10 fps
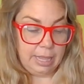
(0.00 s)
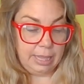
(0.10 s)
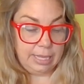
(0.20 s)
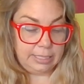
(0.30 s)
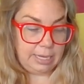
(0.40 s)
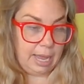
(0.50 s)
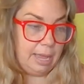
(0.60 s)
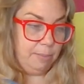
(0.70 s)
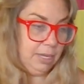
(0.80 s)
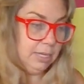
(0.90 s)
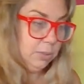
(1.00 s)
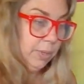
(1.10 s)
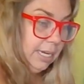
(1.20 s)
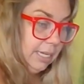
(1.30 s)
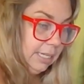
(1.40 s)
This time, because
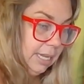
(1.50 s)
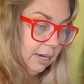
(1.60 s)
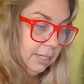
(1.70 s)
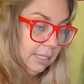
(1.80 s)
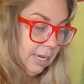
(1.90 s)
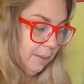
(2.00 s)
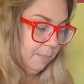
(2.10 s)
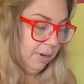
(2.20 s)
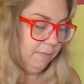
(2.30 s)
we need to get our stamp